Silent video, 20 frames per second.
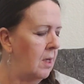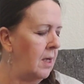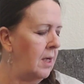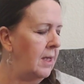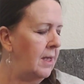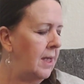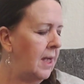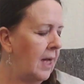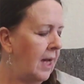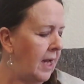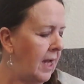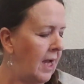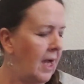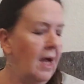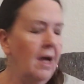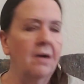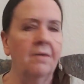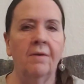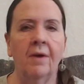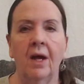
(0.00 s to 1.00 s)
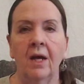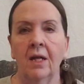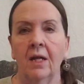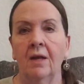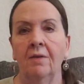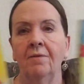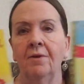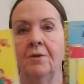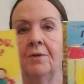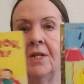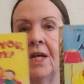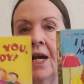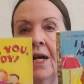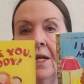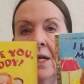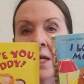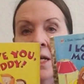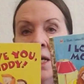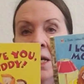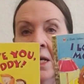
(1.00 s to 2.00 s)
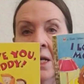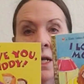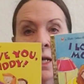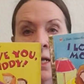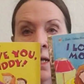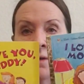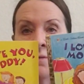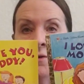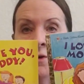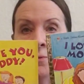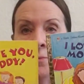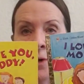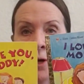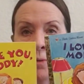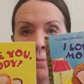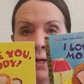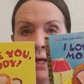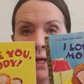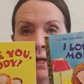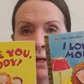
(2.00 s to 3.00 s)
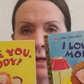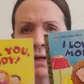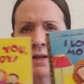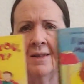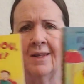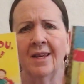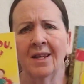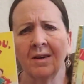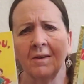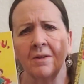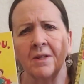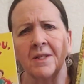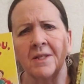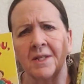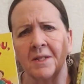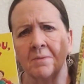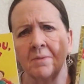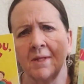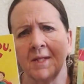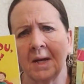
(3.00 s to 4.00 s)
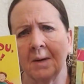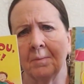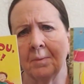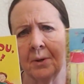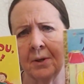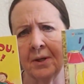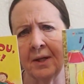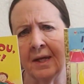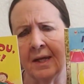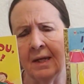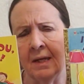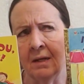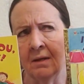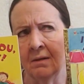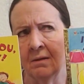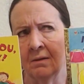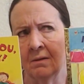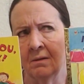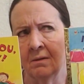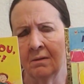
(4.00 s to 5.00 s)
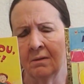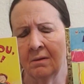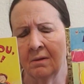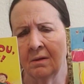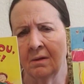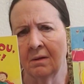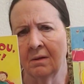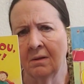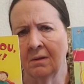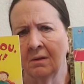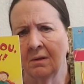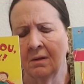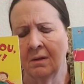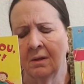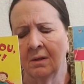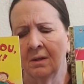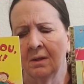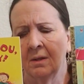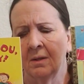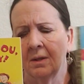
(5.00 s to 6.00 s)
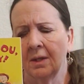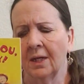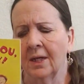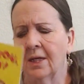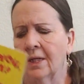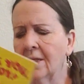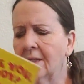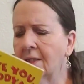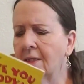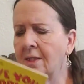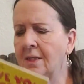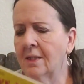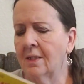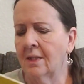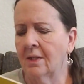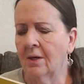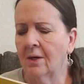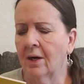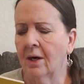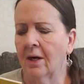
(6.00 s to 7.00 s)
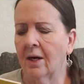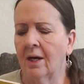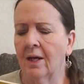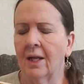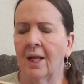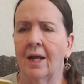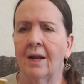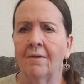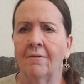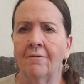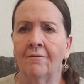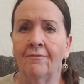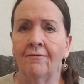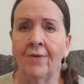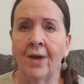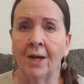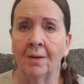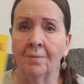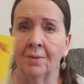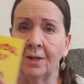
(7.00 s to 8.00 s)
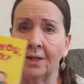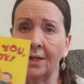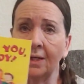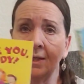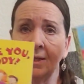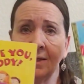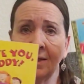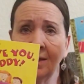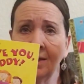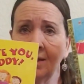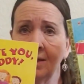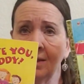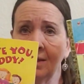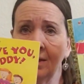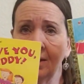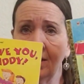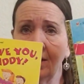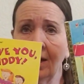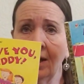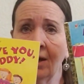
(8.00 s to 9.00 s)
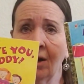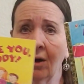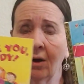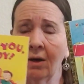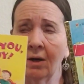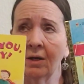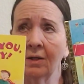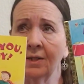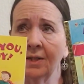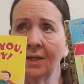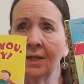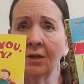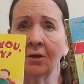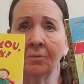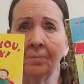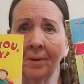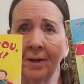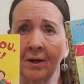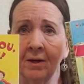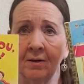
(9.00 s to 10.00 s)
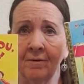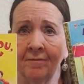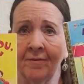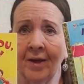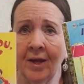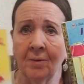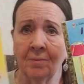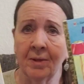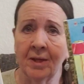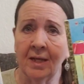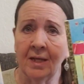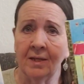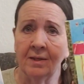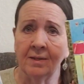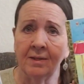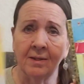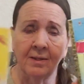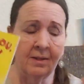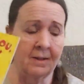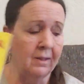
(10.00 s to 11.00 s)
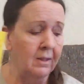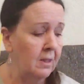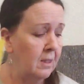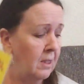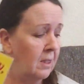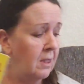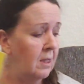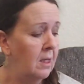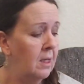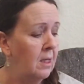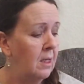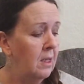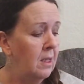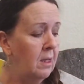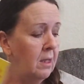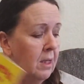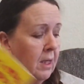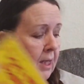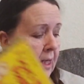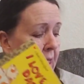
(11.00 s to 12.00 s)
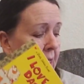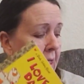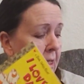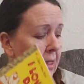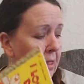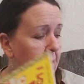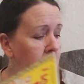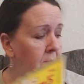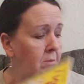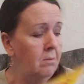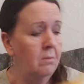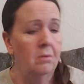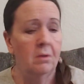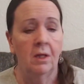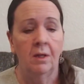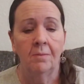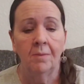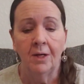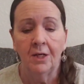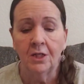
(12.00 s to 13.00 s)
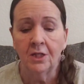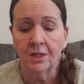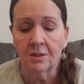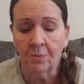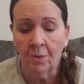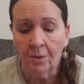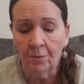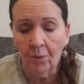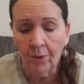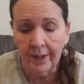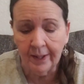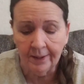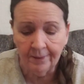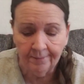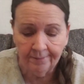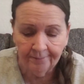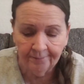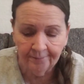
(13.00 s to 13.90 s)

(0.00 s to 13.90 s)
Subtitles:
And then I have I Love You Daddy and I Love You Mommy. I think I'll list them separately, because there are a lot of families that are single parent families and they might just want one.